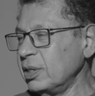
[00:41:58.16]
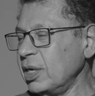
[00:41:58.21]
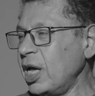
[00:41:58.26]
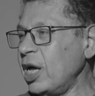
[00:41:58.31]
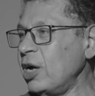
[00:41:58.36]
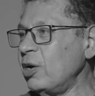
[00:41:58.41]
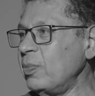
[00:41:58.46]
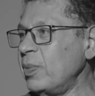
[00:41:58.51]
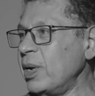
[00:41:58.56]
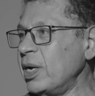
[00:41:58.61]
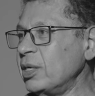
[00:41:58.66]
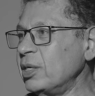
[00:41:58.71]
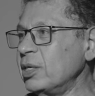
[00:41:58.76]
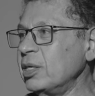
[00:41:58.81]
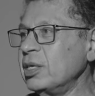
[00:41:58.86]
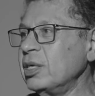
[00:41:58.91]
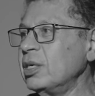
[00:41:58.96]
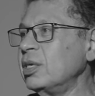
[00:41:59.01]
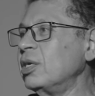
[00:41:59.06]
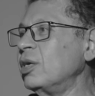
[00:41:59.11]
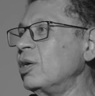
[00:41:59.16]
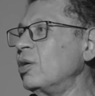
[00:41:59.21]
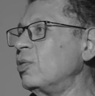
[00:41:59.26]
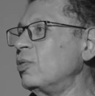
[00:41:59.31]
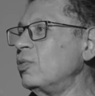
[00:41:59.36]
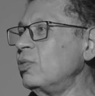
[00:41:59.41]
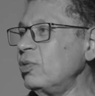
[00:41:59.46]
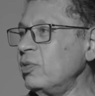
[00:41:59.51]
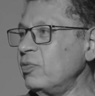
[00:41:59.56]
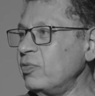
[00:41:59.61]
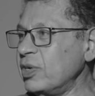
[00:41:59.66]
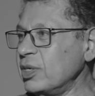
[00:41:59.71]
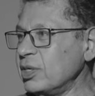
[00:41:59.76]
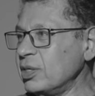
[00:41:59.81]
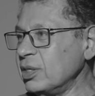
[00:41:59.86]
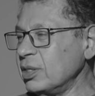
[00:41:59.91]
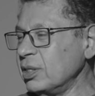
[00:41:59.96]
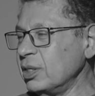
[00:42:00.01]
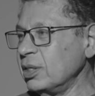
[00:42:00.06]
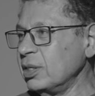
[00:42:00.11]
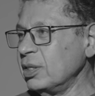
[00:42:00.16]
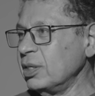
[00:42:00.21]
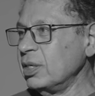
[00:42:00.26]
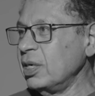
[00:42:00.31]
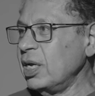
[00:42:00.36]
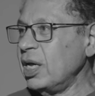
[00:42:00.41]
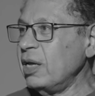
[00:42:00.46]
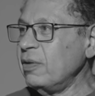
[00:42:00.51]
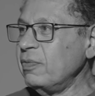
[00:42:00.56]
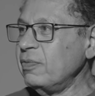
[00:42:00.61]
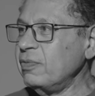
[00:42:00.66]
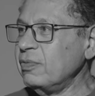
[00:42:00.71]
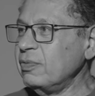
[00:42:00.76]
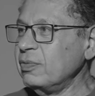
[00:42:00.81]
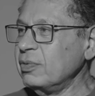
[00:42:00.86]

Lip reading: How about all of us have